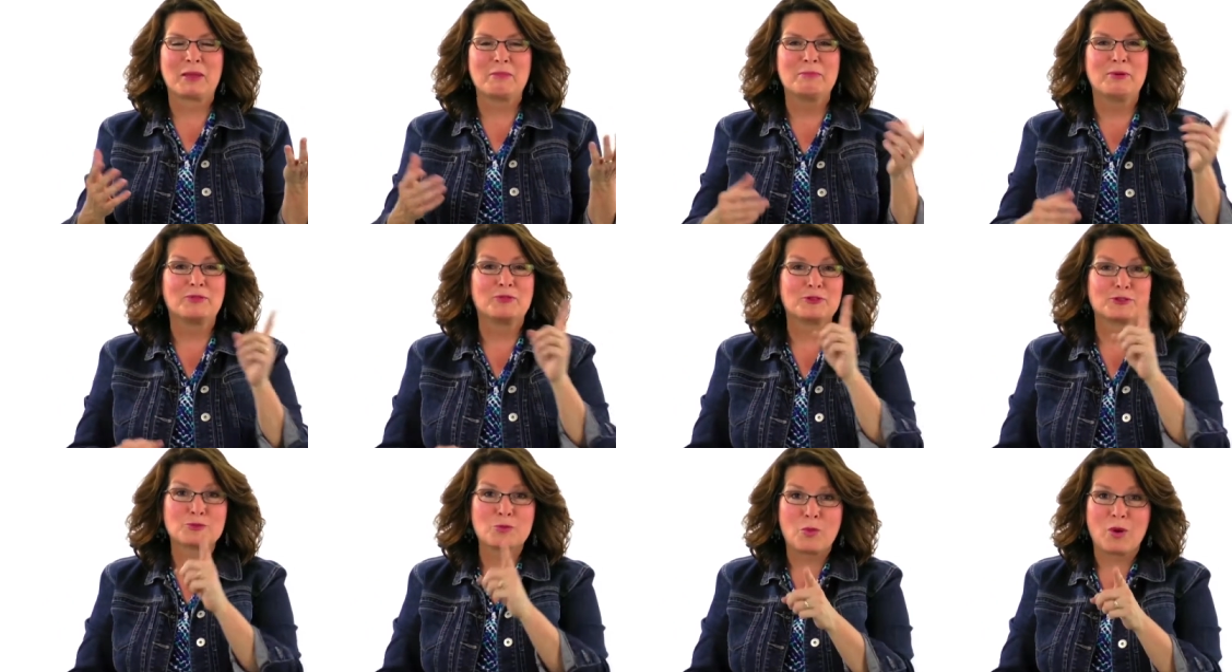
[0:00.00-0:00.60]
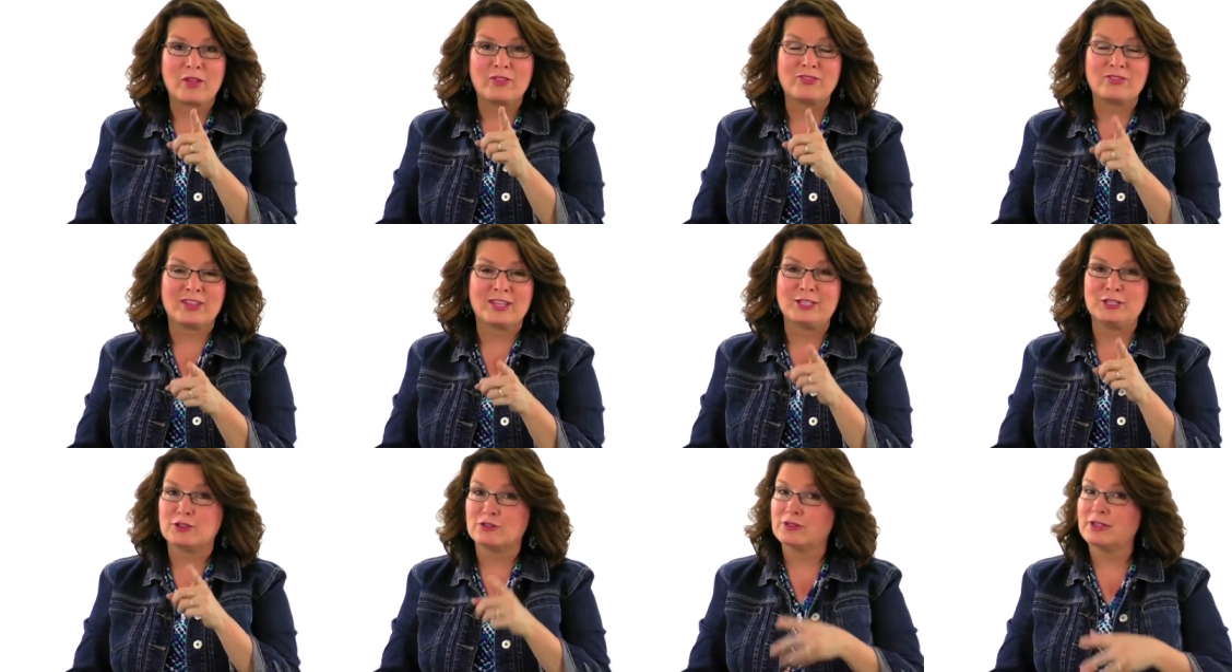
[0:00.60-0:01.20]
But there's one
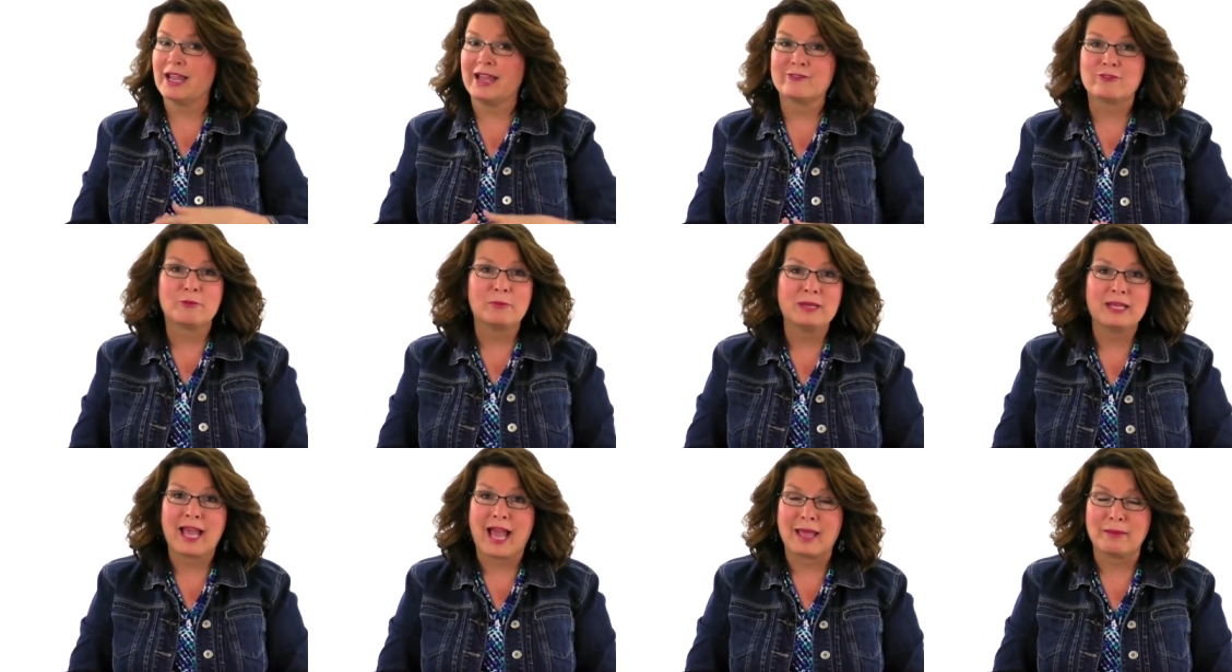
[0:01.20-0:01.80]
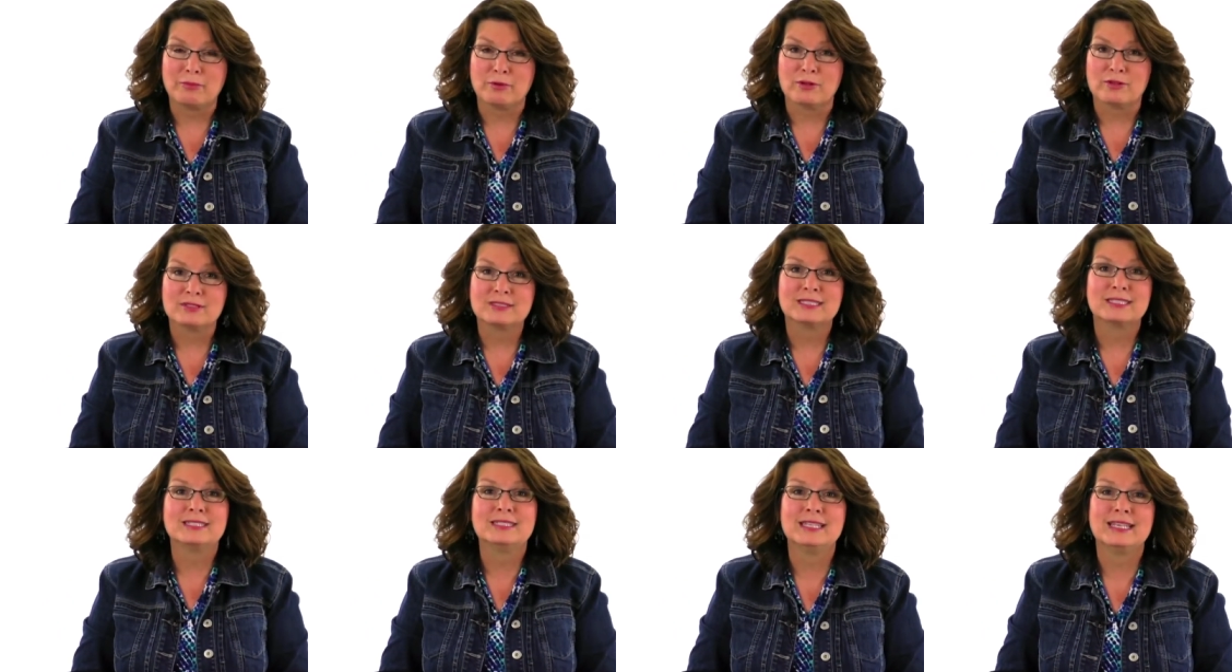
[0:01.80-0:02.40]
thing you'll never be able
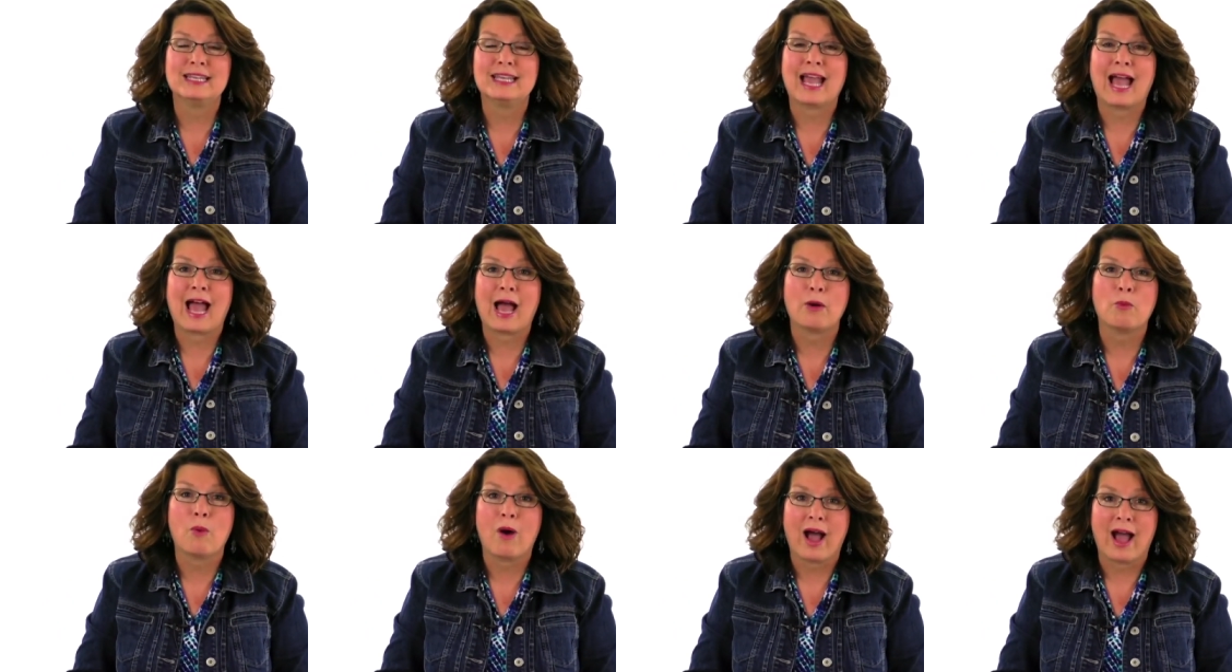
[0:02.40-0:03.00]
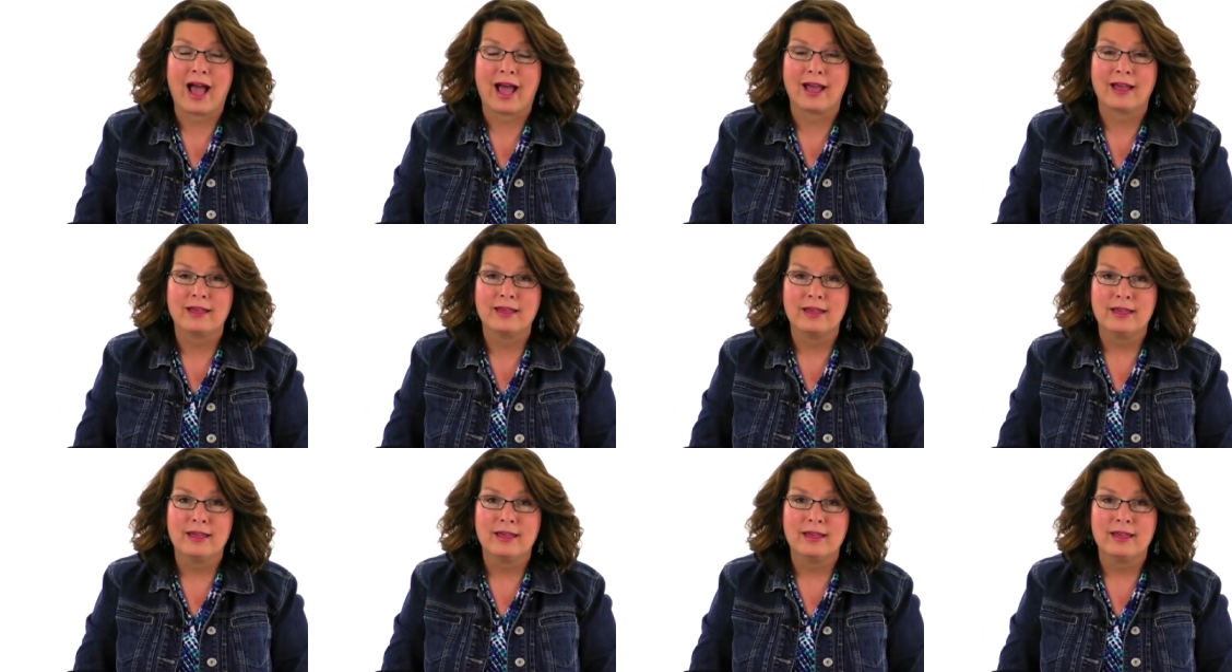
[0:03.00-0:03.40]
to DIY,